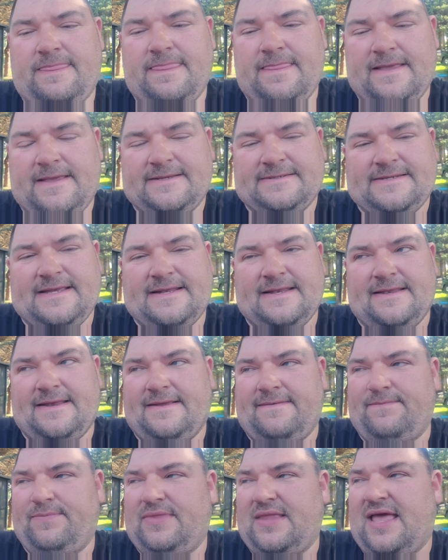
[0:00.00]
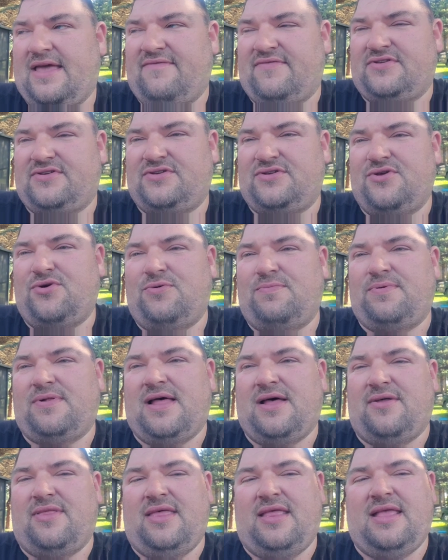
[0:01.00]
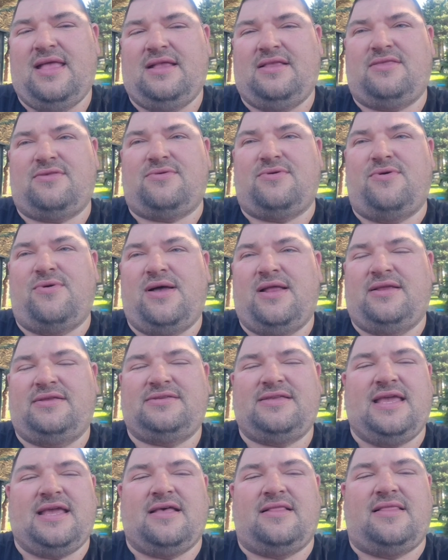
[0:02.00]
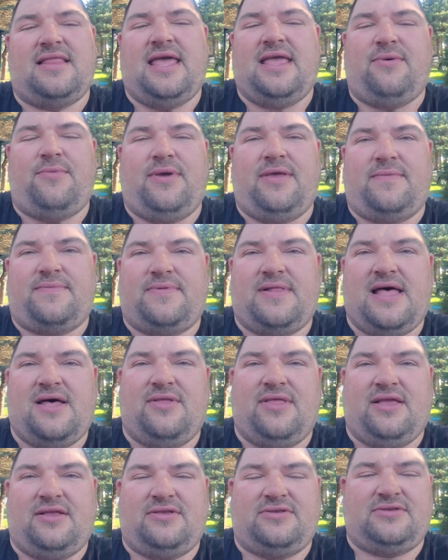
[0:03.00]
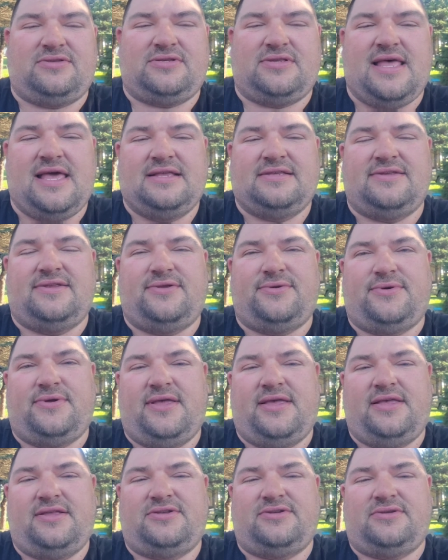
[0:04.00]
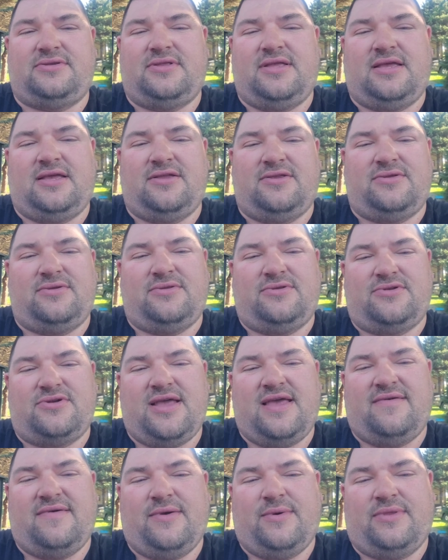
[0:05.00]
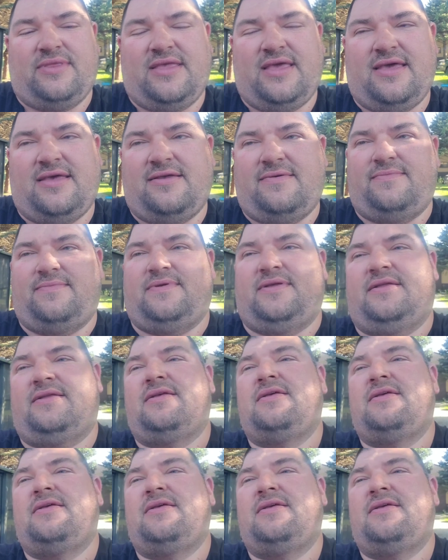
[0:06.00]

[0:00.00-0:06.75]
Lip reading: because then I have a snow plow that I'd throw on. It's like a lightweight plow that slides into a hitch. I could do the driveway with that. But